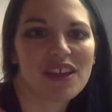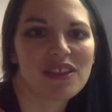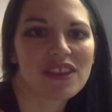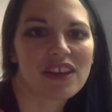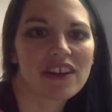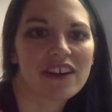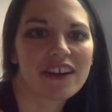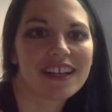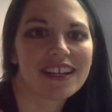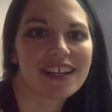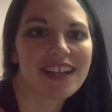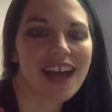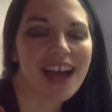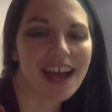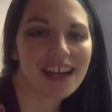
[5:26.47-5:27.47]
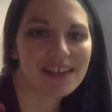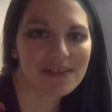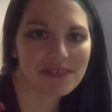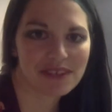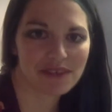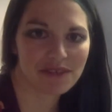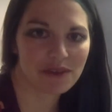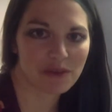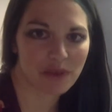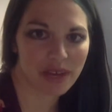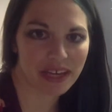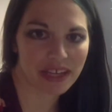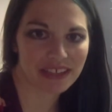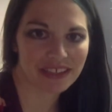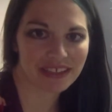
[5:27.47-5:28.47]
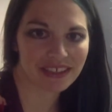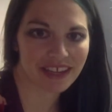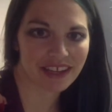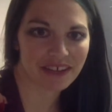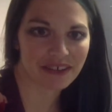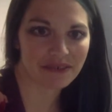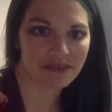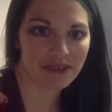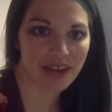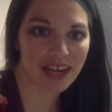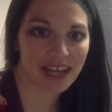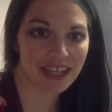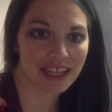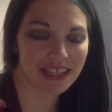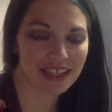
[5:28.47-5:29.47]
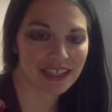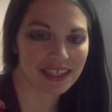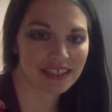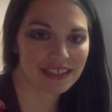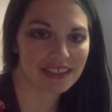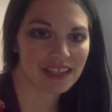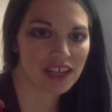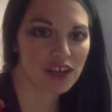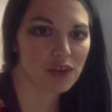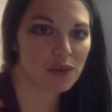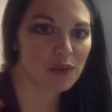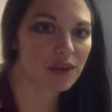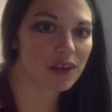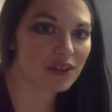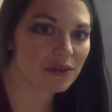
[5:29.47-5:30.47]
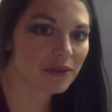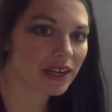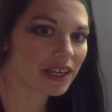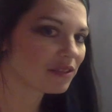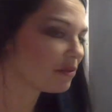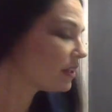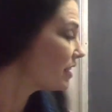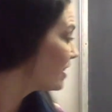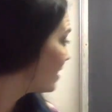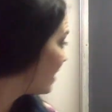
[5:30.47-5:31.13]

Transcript: There are a lot of different ways of writing this. One of the ways we could